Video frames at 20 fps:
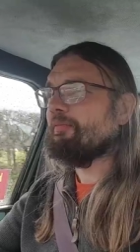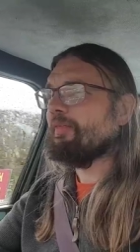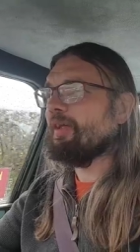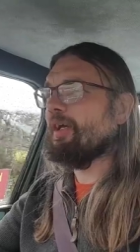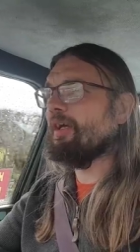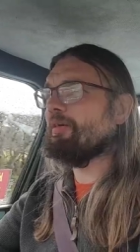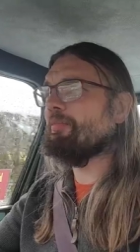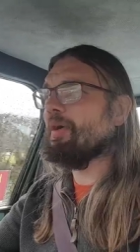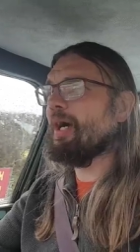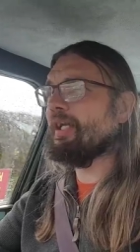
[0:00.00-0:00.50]

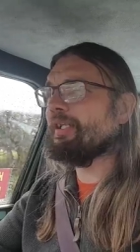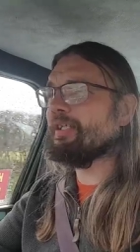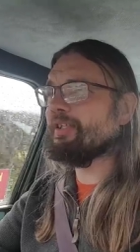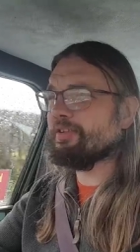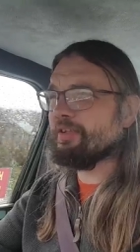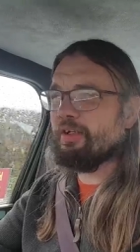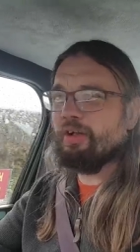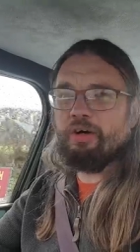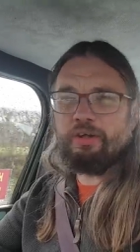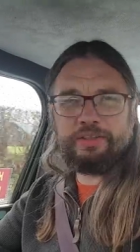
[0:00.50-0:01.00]
Um,
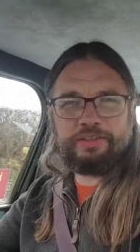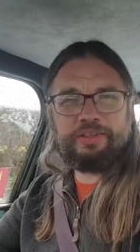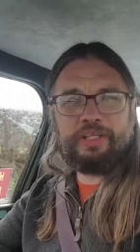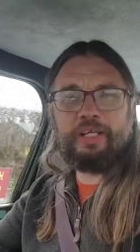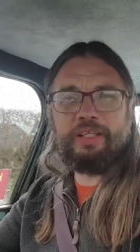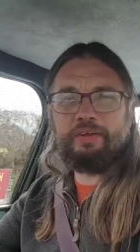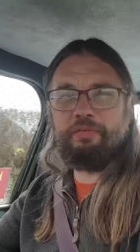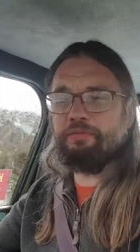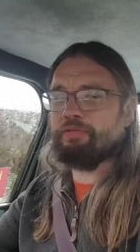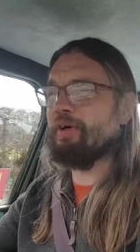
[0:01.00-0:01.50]
Andy's a
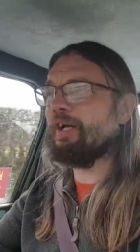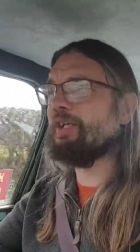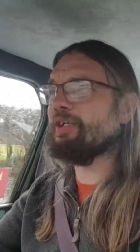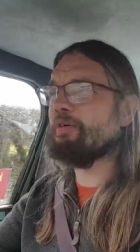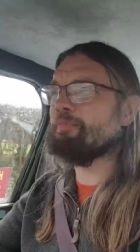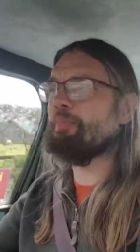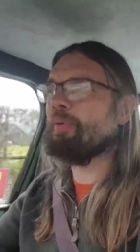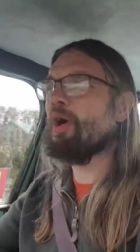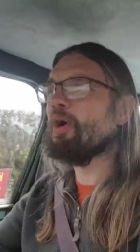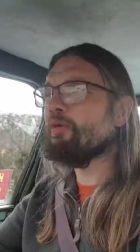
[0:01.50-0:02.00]
long-standing friend
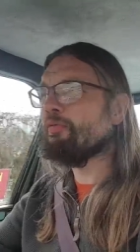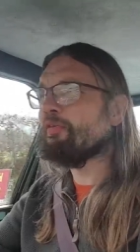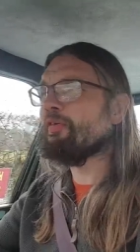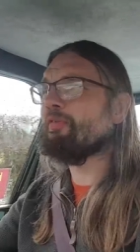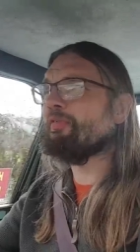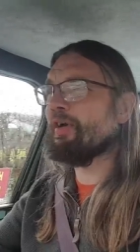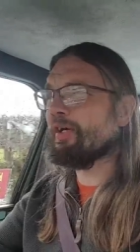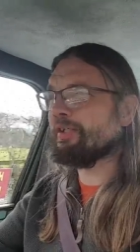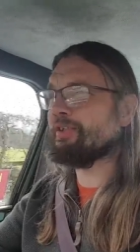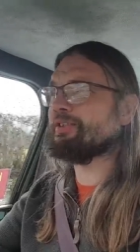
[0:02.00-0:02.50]
of both
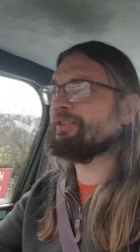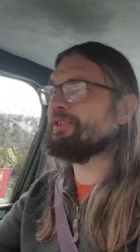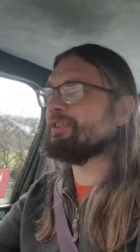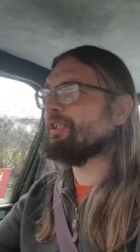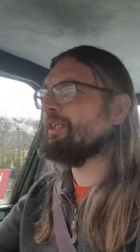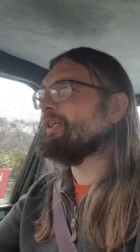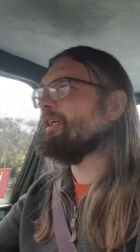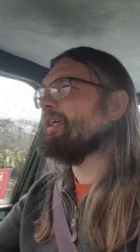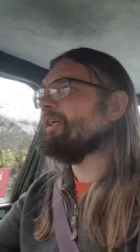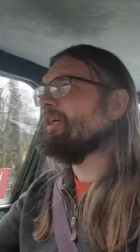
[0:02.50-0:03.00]
of us,
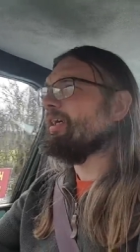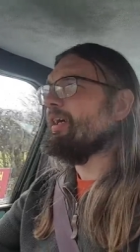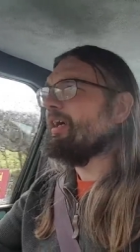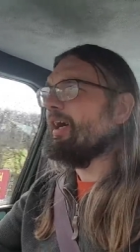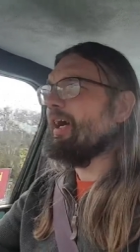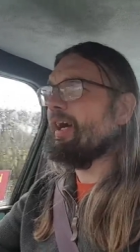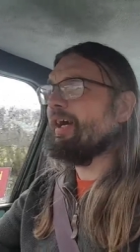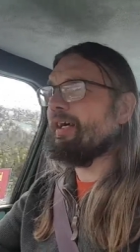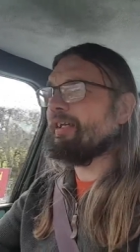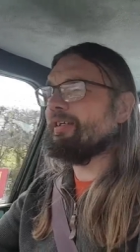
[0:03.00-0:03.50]

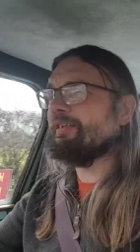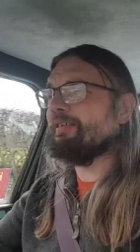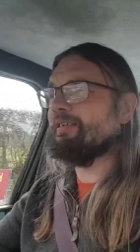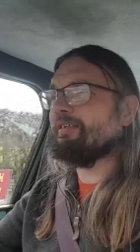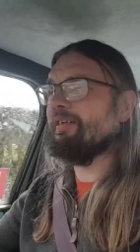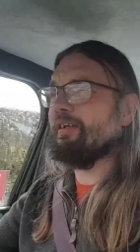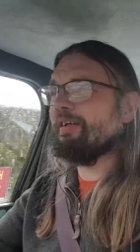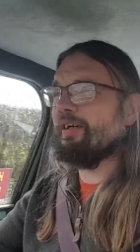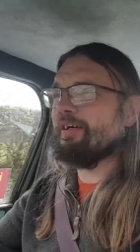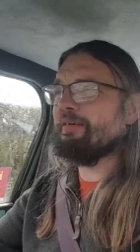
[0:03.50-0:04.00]

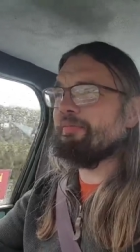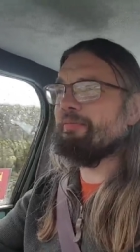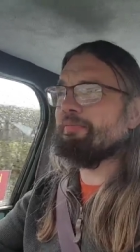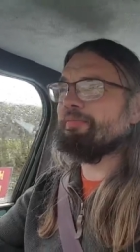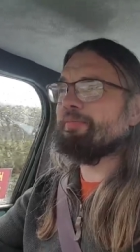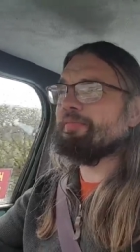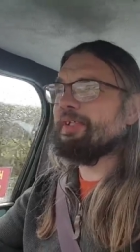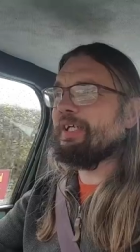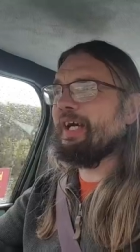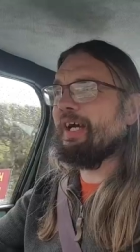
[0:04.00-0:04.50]
and
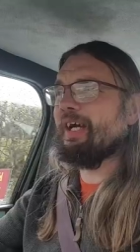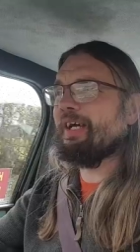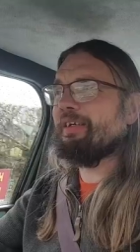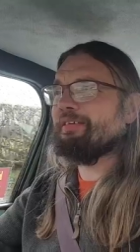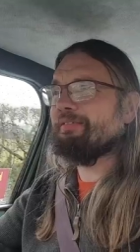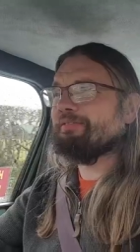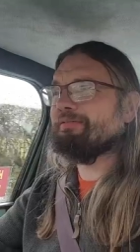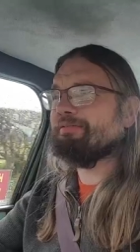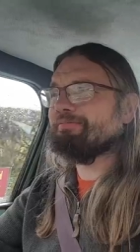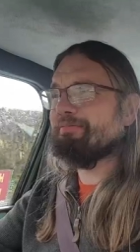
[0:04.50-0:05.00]
um, yeah,
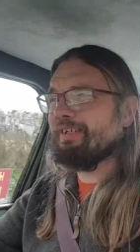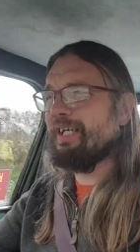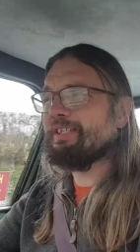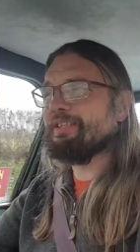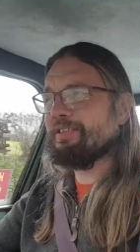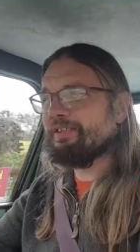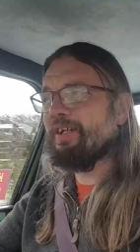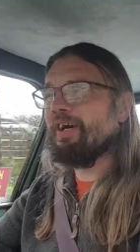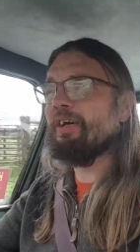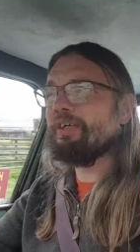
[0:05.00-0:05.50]

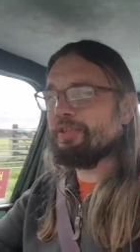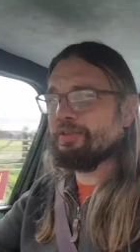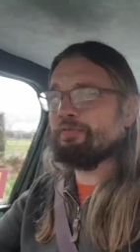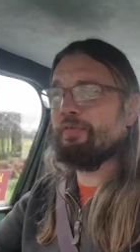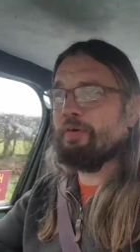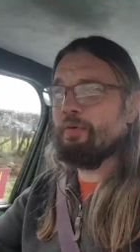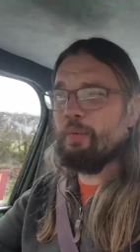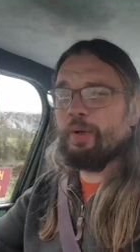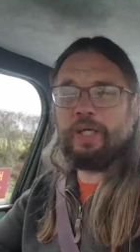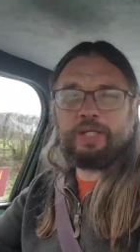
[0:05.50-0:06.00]
it's nice
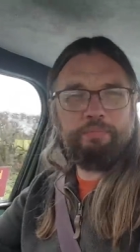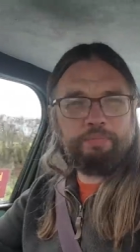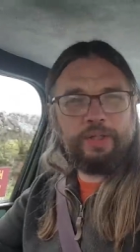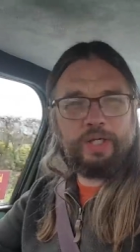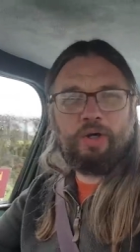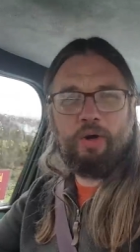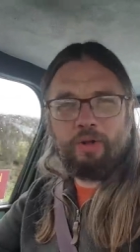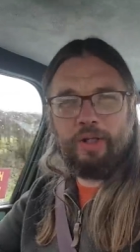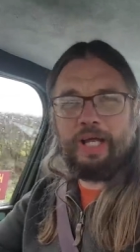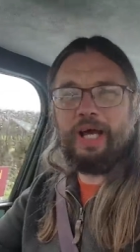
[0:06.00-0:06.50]
that we can be
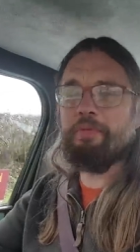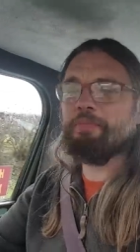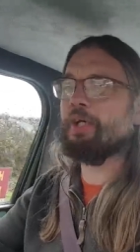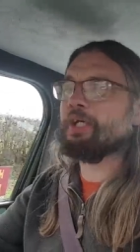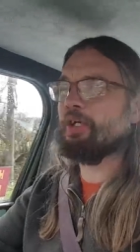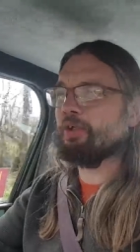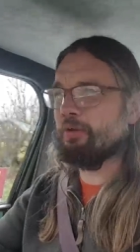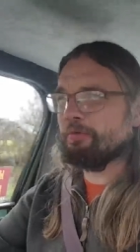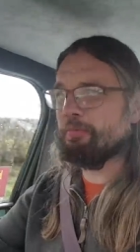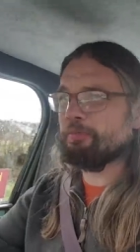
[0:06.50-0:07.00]
all
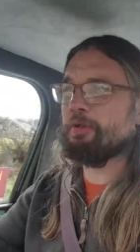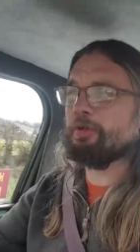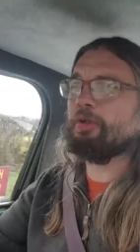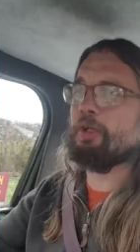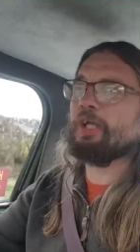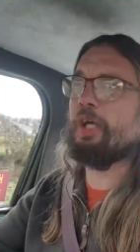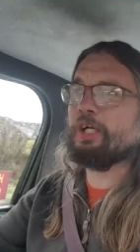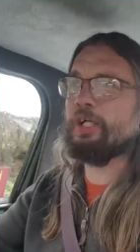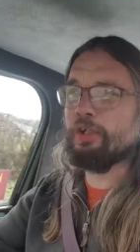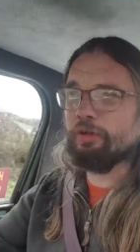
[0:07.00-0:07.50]
amicable
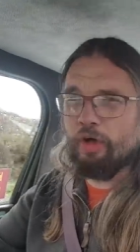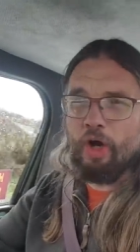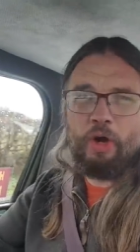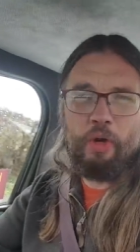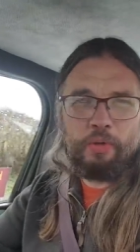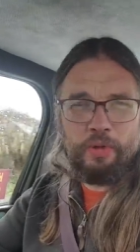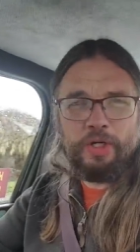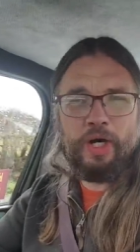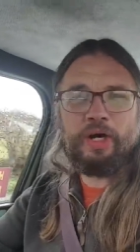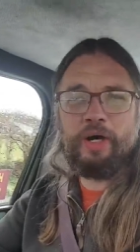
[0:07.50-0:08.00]
and
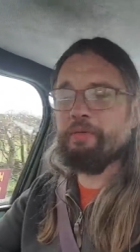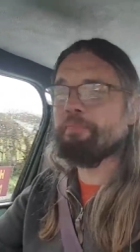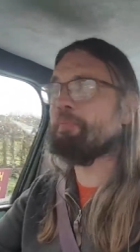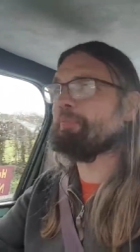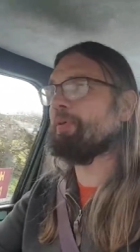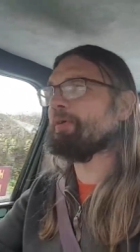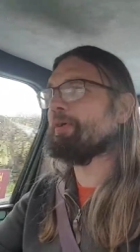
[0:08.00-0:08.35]
grown up,